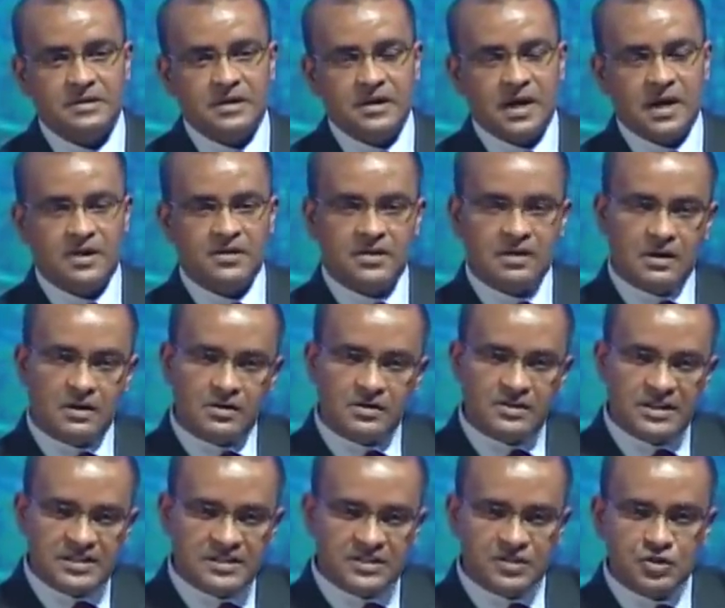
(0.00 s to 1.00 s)
And
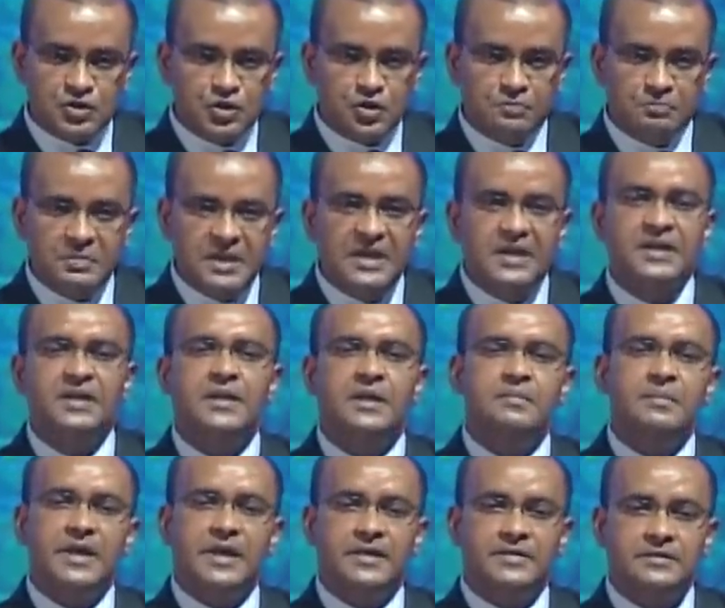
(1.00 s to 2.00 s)
this should be the
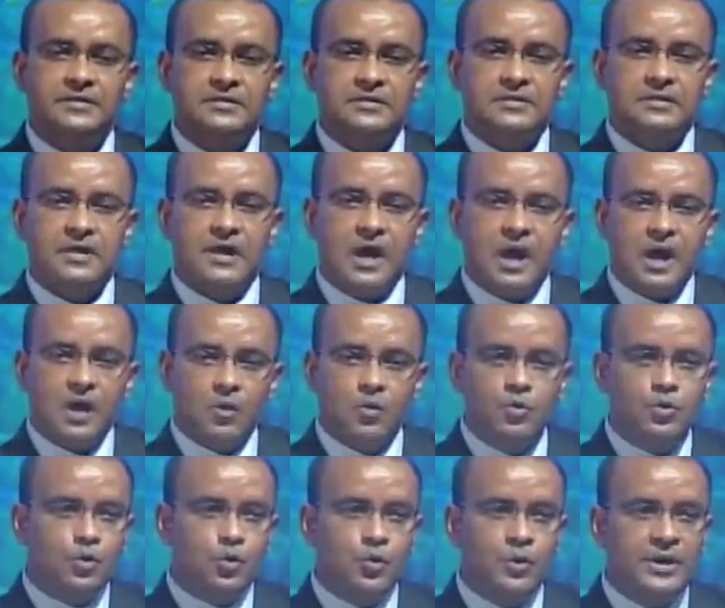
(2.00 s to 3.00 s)
debate. How
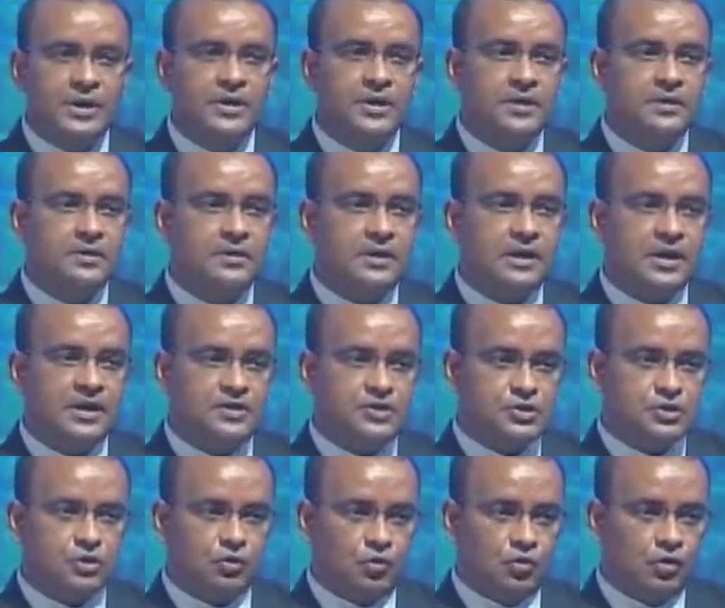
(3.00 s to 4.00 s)
do we
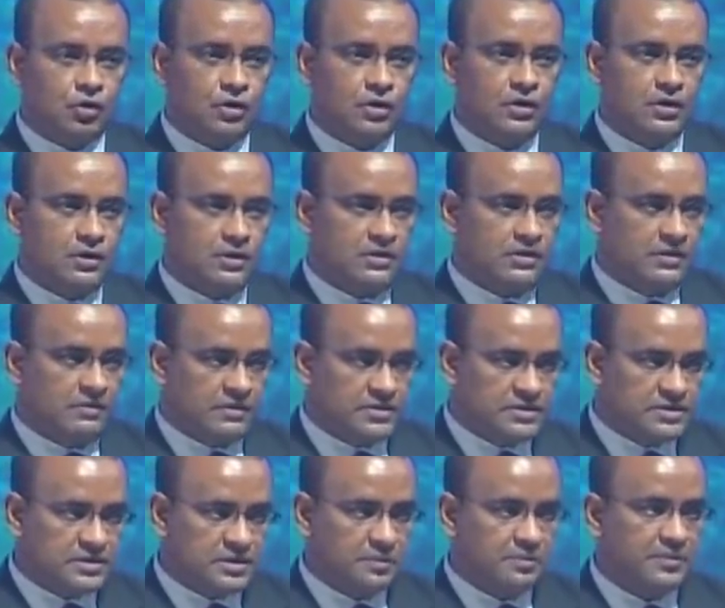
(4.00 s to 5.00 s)
ensure there is
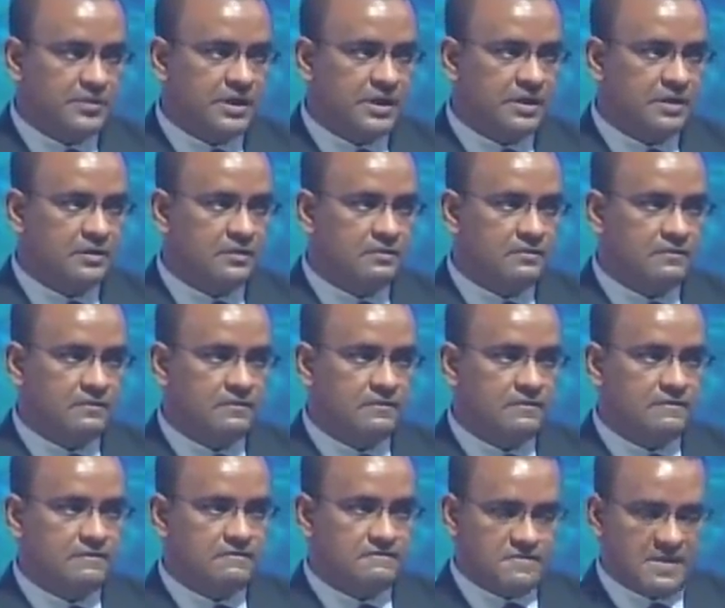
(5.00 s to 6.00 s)
something
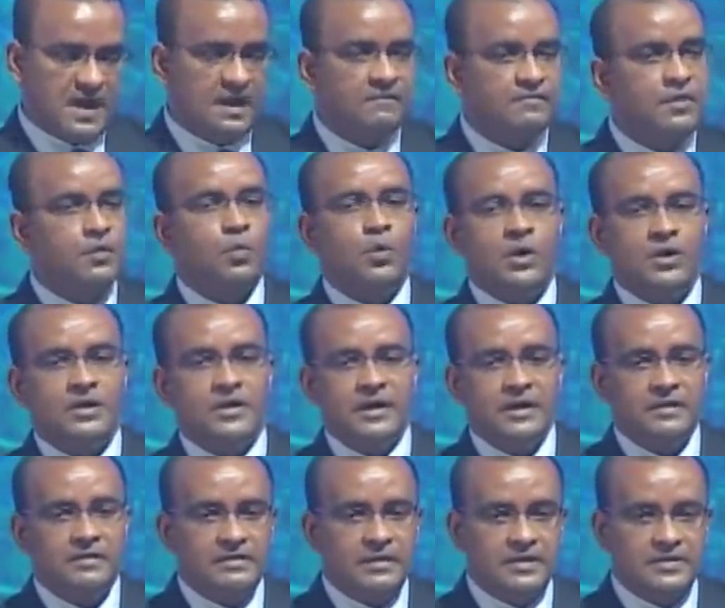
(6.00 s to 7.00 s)
for everyone
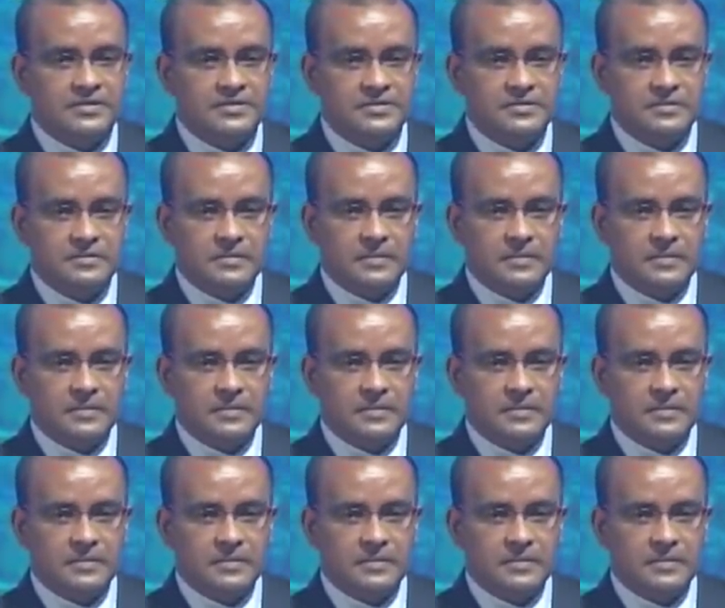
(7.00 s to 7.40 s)
in this?